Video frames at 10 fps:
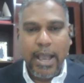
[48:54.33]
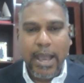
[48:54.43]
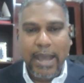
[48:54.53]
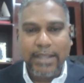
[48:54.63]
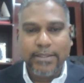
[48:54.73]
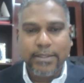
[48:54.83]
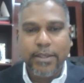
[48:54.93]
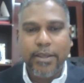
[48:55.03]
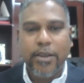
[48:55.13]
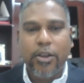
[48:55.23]
at
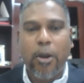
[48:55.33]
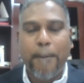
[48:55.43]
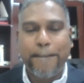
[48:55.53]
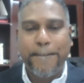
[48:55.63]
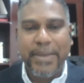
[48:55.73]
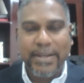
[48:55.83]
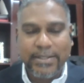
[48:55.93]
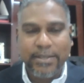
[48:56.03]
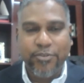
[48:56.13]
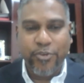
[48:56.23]

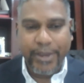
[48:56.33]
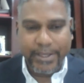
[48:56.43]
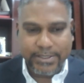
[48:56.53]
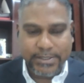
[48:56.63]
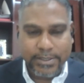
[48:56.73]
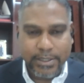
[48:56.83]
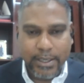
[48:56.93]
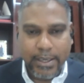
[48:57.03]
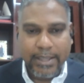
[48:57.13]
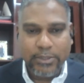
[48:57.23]
competitive rates,
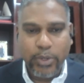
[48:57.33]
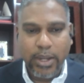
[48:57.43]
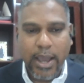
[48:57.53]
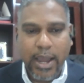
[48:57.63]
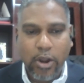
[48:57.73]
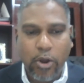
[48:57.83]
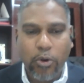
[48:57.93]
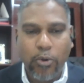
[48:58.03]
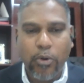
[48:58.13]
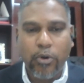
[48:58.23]
it will
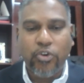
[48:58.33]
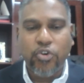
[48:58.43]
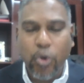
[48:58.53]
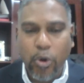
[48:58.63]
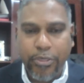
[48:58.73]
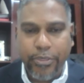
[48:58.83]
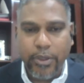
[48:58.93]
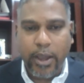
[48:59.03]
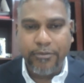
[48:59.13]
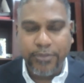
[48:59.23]
allow growth
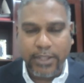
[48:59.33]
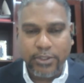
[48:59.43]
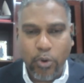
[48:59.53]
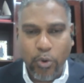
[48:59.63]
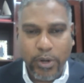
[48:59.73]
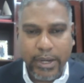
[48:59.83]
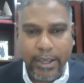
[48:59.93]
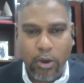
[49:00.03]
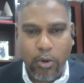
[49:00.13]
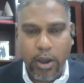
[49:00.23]
of not only
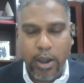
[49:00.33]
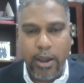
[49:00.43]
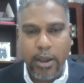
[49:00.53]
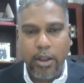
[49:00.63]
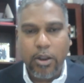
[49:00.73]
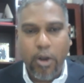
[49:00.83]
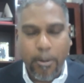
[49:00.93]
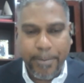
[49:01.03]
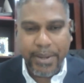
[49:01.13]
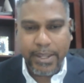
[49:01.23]
our
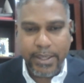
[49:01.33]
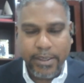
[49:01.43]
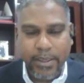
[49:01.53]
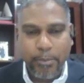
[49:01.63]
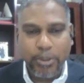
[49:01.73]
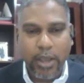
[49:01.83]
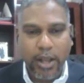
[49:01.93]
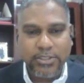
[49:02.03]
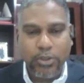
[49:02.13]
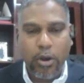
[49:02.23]
company, but
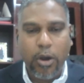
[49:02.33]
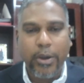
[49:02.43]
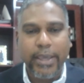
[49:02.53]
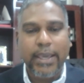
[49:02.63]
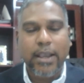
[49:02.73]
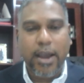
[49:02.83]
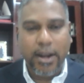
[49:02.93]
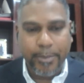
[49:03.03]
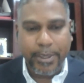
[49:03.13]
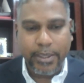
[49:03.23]
also our economy